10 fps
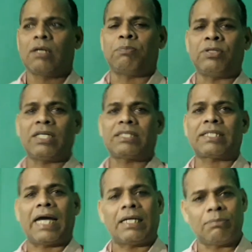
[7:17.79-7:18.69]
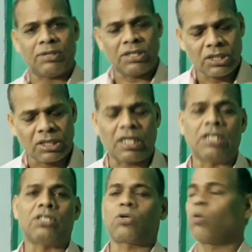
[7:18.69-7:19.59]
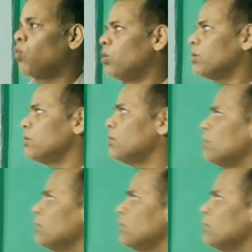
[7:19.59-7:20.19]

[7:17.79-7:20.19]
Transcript: pH can be controlled.